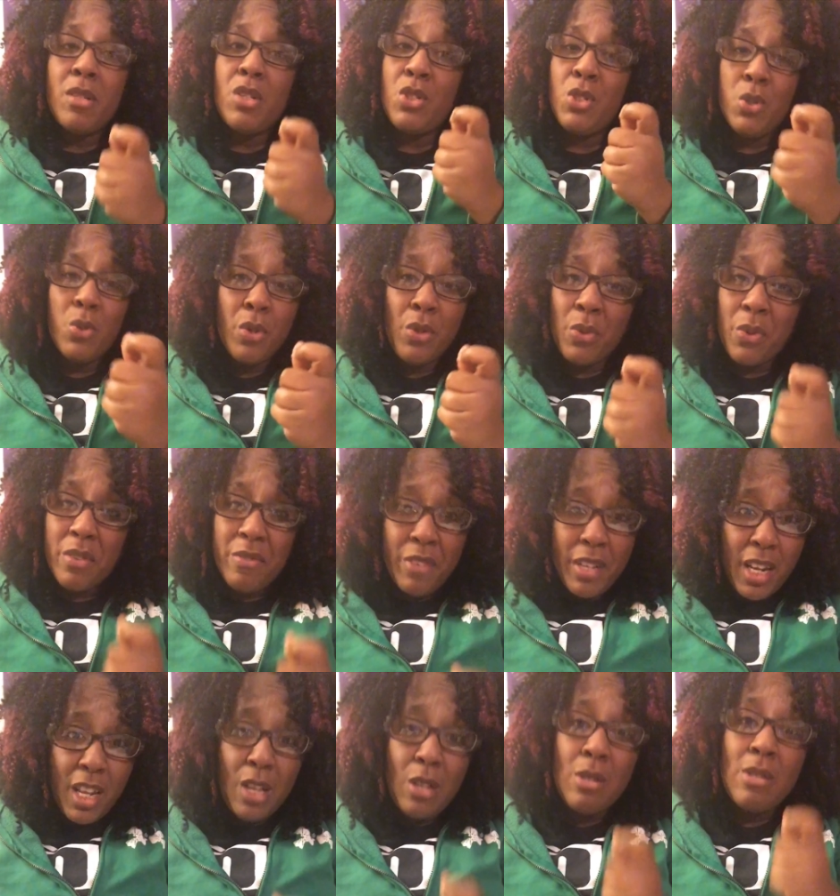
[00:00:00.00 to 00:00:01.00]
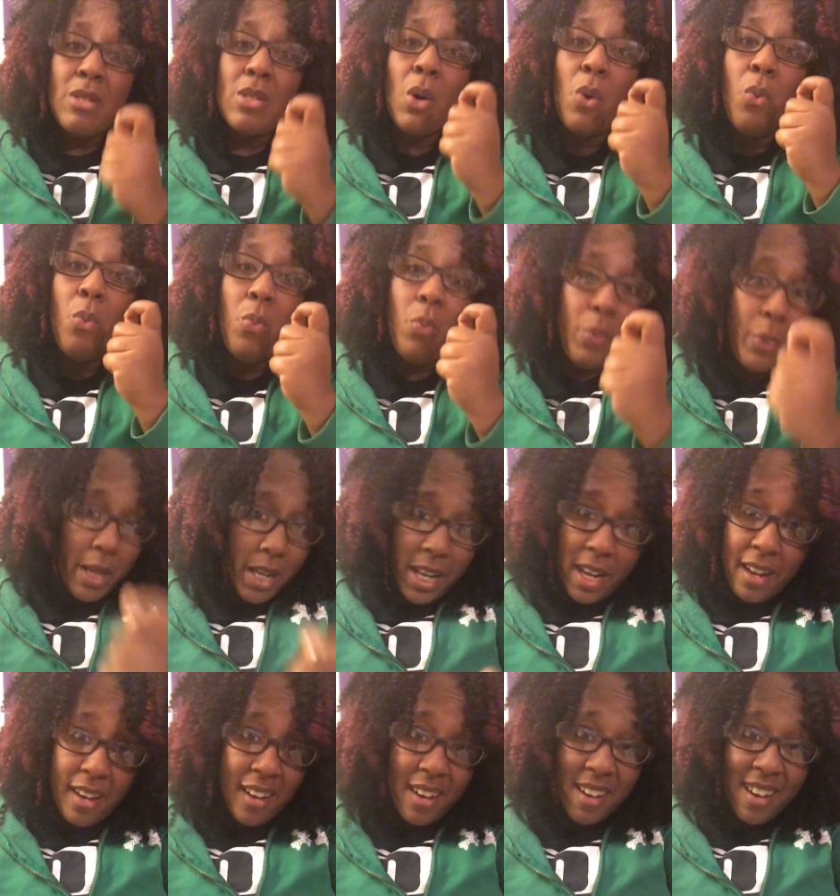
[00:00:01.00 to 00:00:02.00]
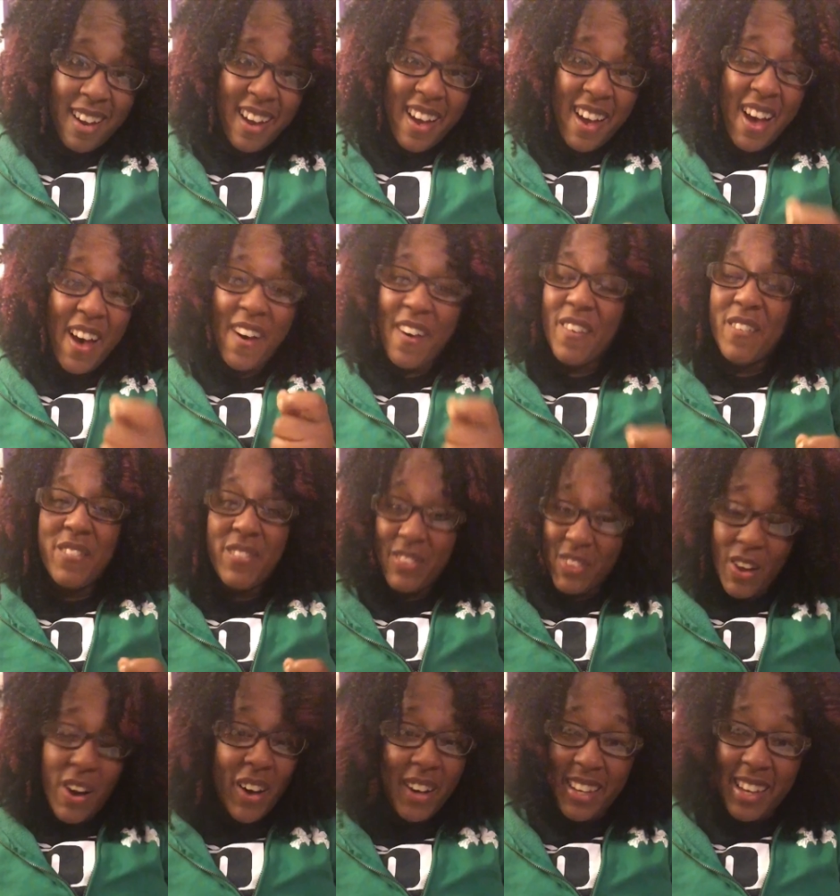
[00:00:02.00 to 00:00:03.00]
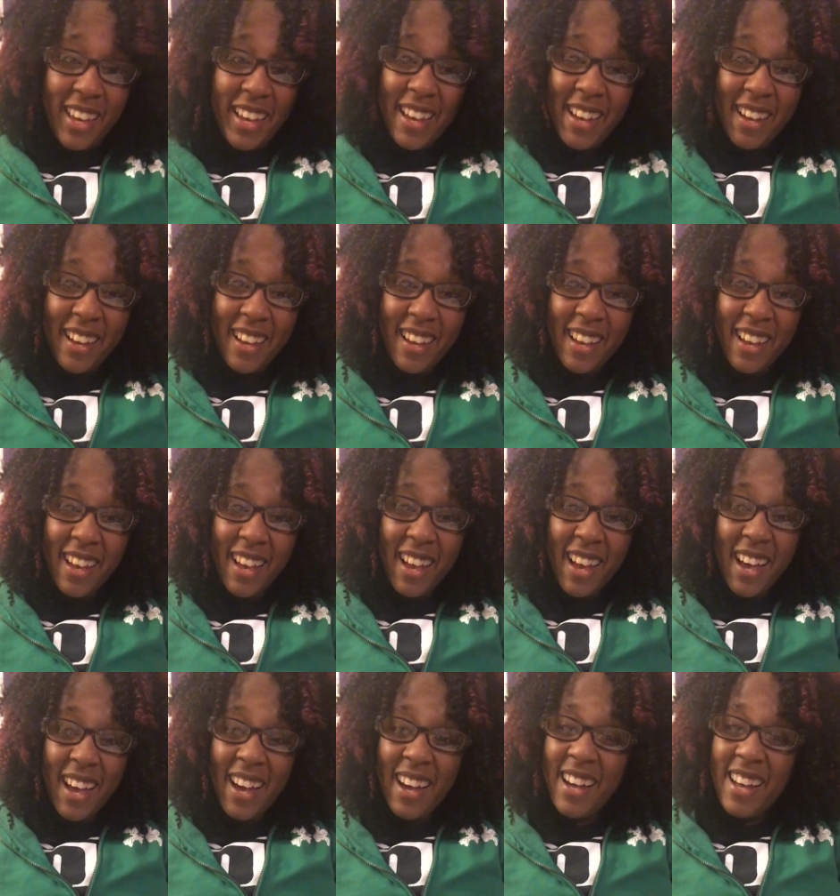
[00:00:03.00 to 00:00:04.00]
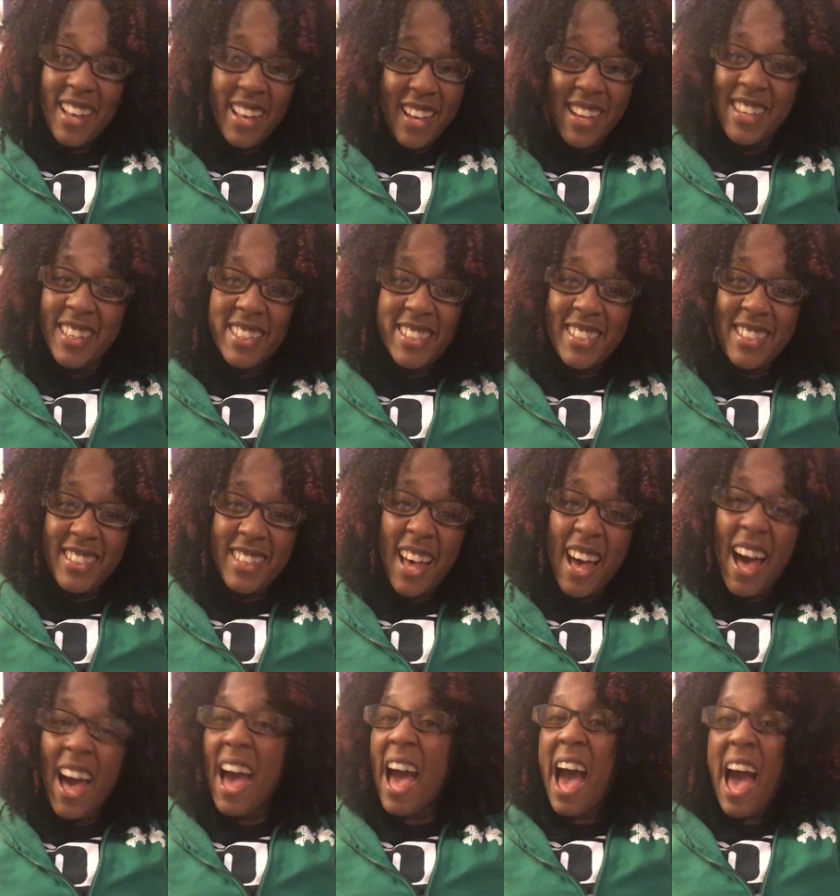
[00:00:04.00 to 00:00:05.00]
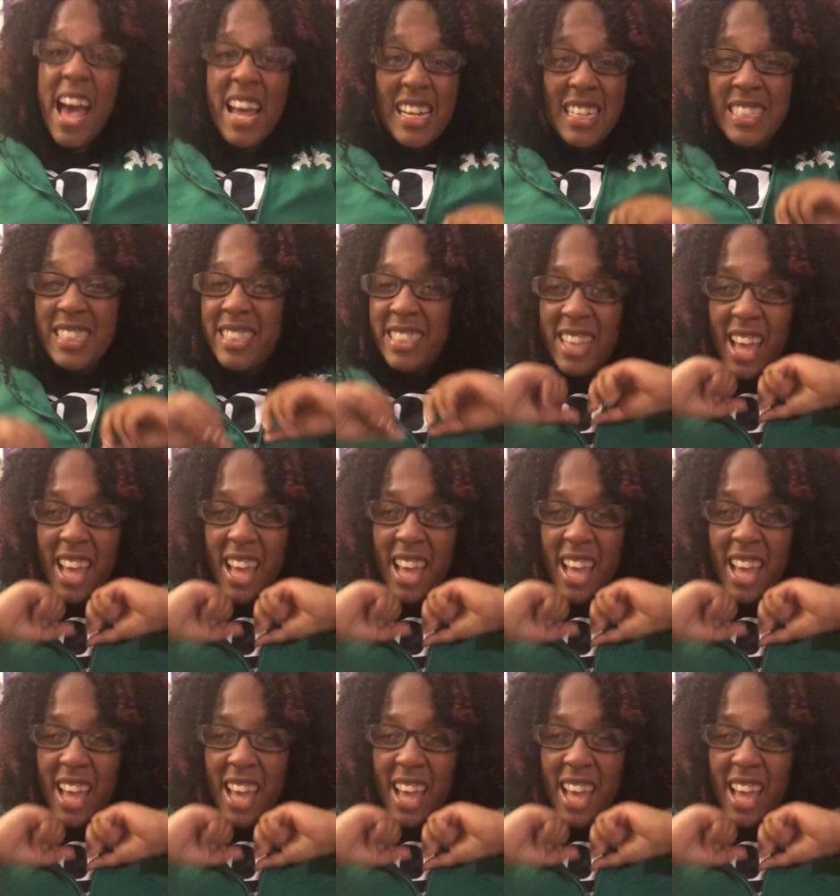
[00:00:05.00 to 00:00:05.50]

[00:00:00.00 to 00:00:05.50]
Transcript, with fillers: Two or three videos a week of vlogging because I just